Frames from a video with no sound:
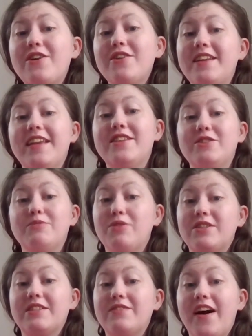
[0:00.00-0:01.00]
I couldn't get into the
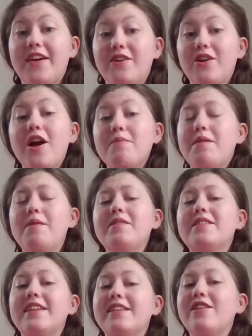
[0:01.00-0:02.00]
books of either. Maybe it's
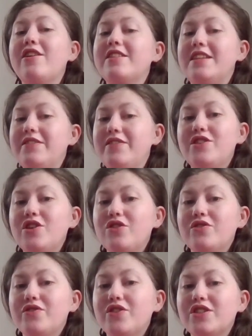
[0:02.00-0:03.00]
because I saw the TV
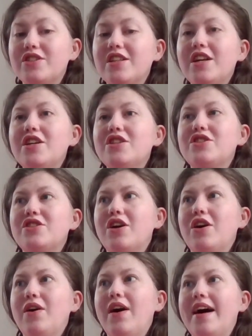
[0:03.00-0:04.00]
show first,
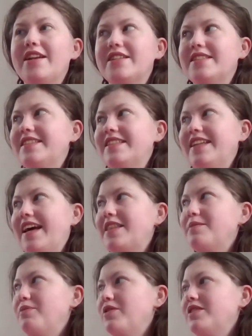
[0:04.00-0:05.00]
so I just didn't like
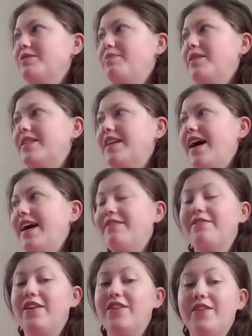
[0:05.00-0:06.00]
the books, but I
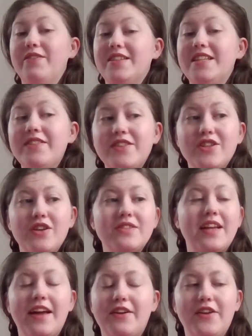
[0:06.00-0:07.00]
fell in love with TV shows.
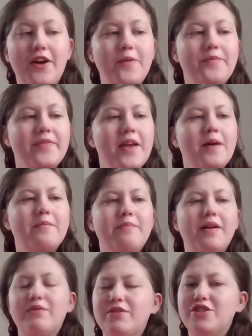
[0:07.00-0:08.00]
I don't know.
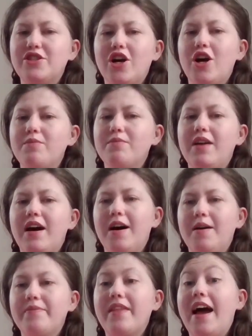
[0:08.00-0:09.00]
But with Charmed,
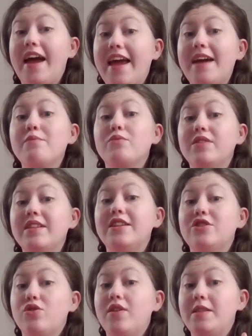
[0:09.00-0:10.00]
I am really
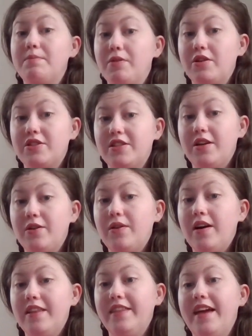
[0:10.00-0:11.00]
enjoying the books though,
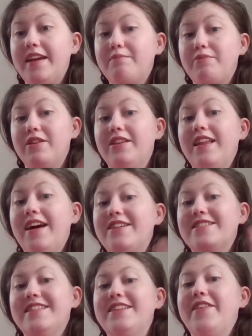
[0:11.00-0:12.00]
unlike Pretty Little
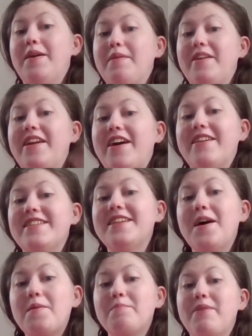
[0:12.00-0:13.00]
Liars and the Vampire Diaries.
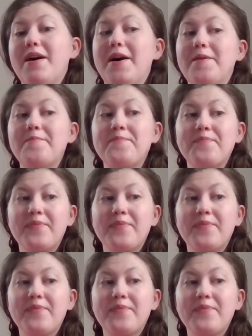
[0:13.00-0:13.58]
But